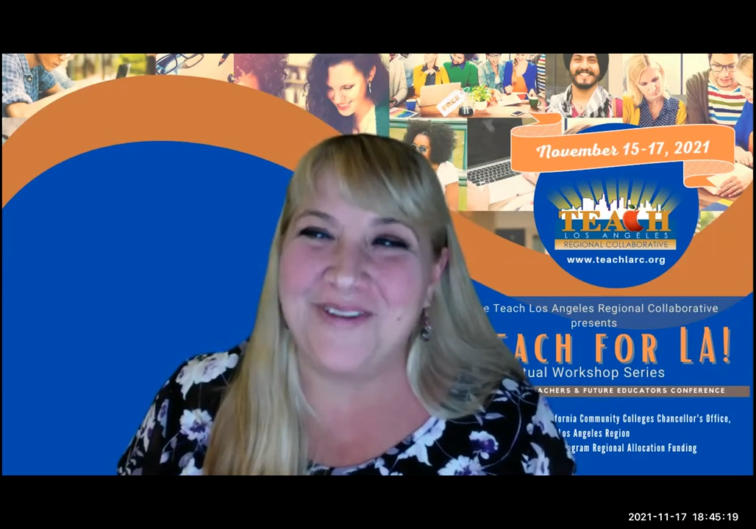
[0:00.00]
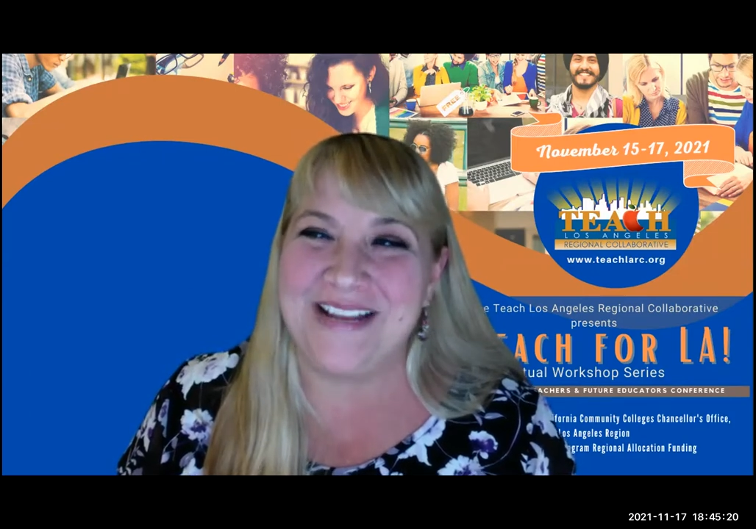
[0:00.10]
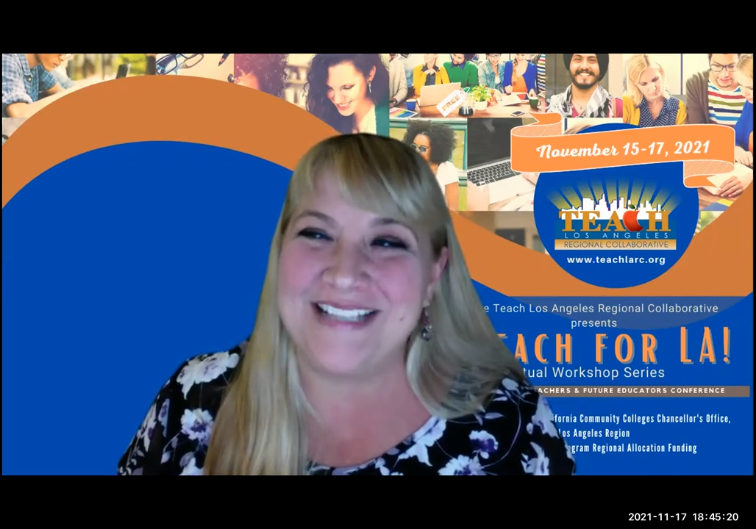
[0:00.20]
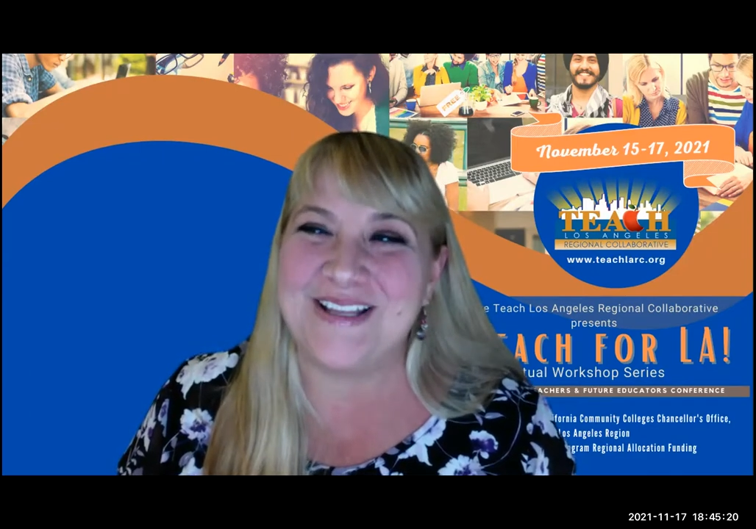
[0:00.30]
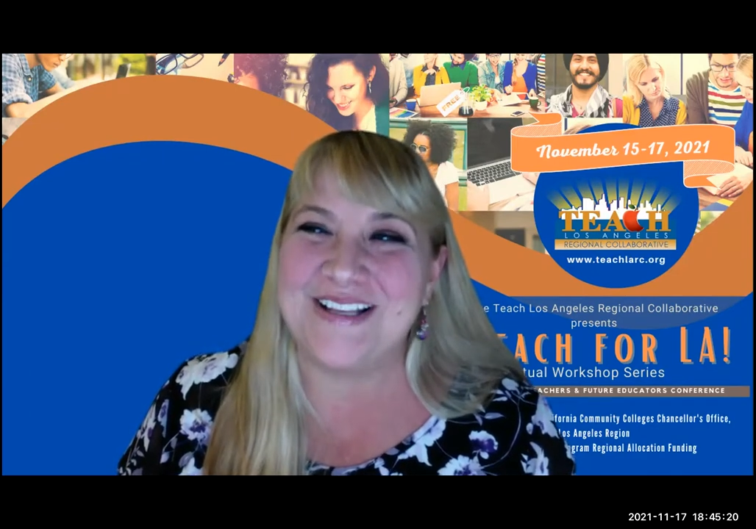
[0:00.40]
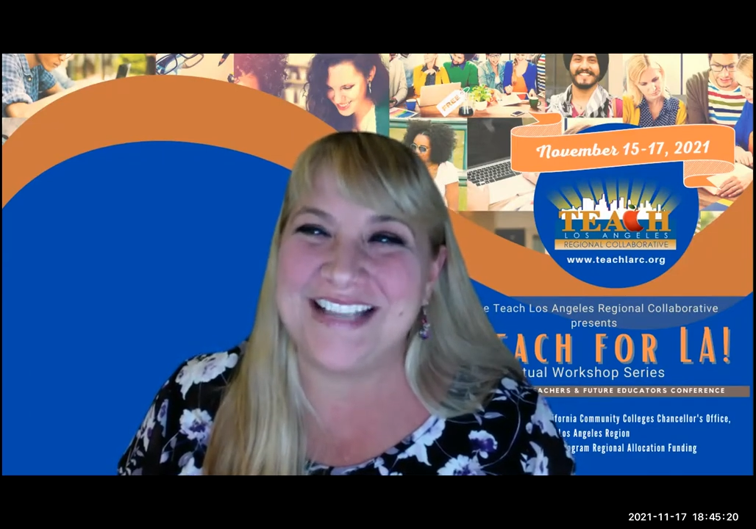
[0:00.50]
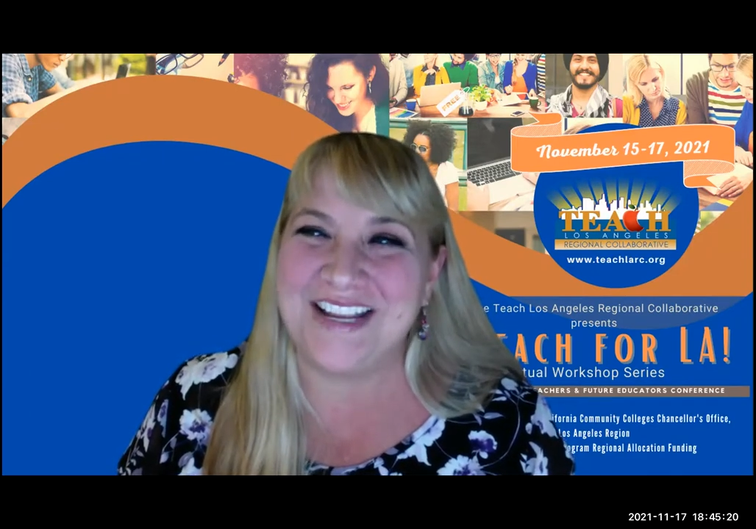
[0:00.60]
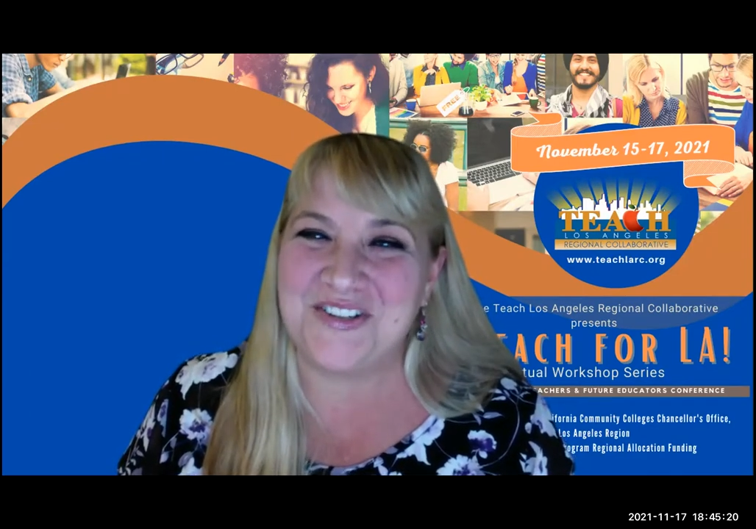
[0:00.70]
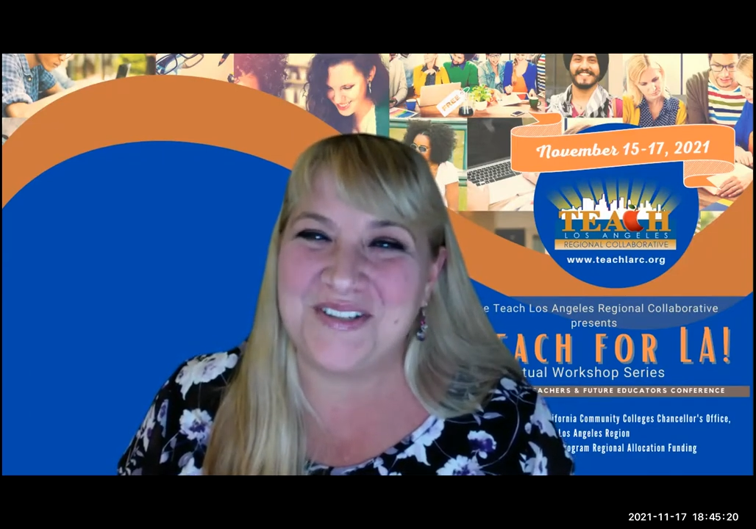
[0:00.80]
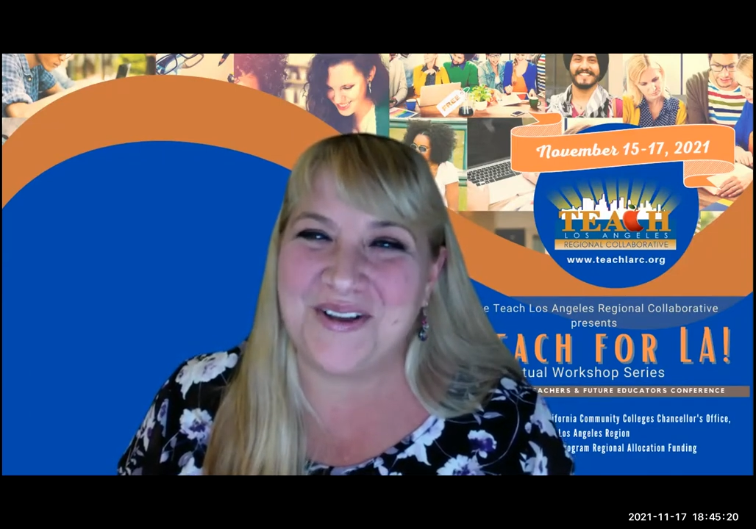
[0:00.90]
East Los
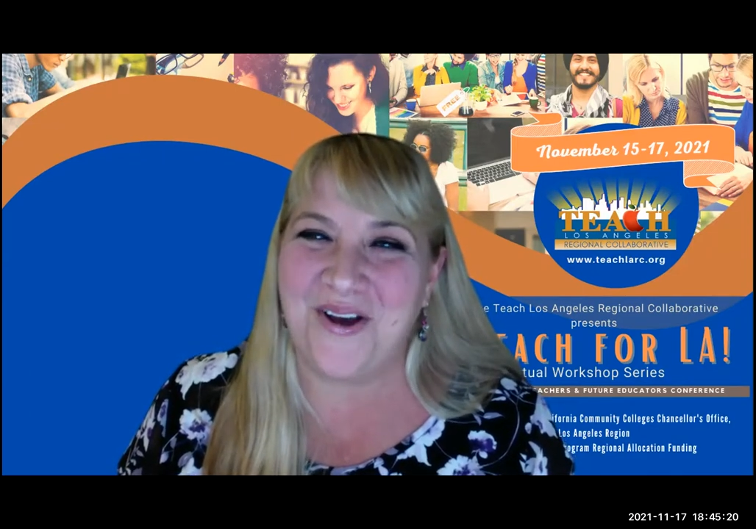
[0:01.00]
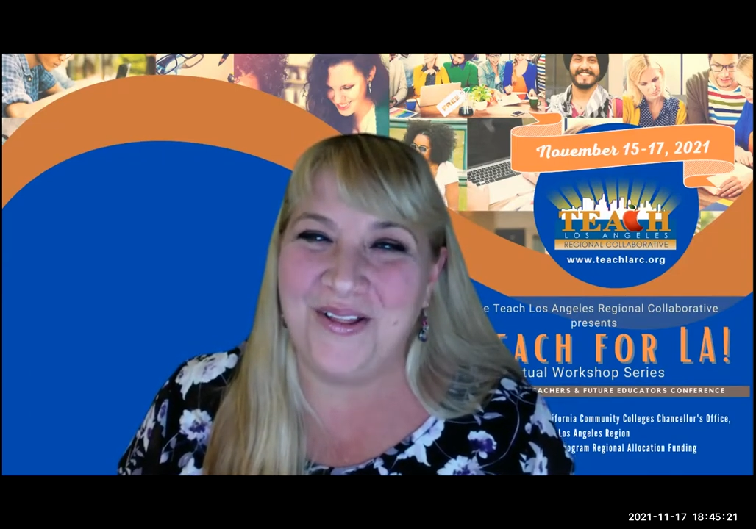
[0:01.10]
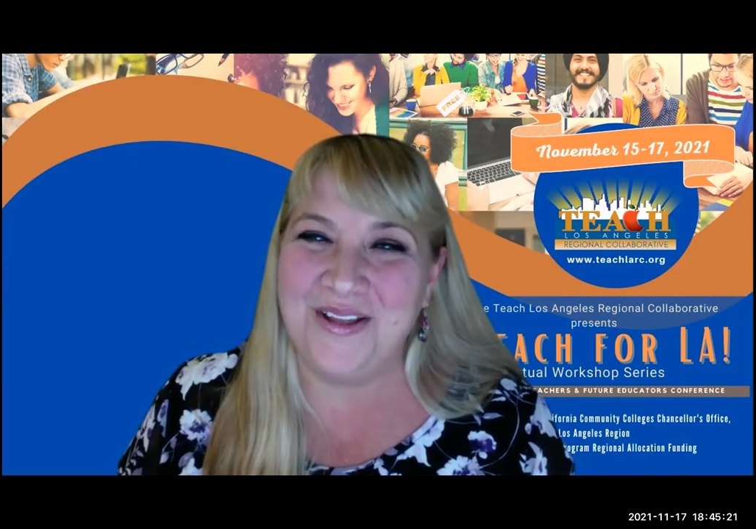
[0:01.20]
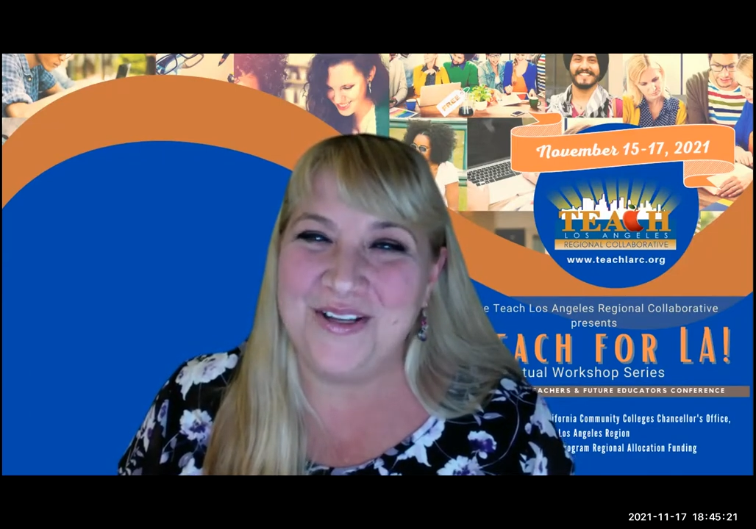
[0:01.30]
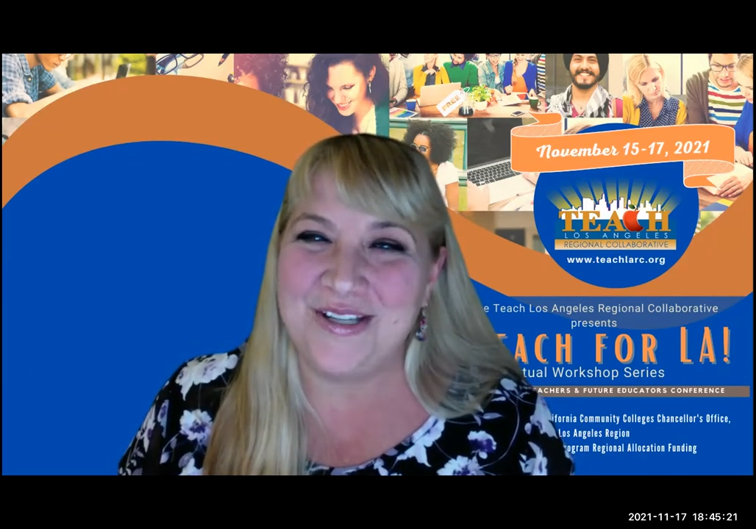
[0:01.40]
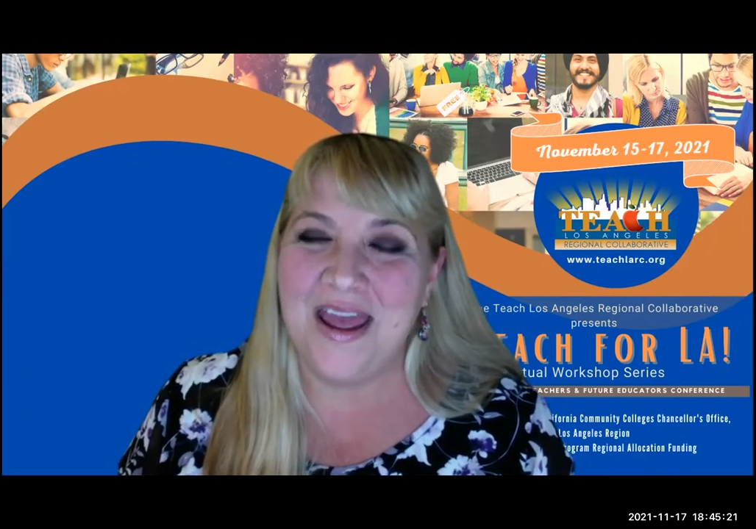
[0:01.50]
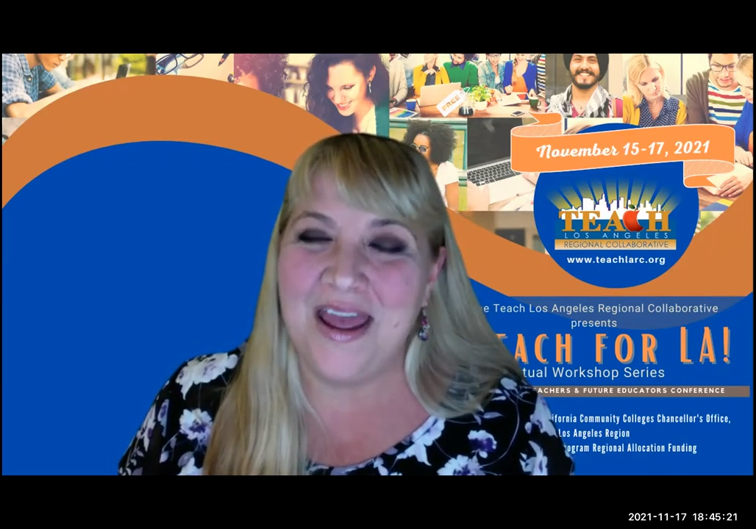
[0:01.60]
Angeles College,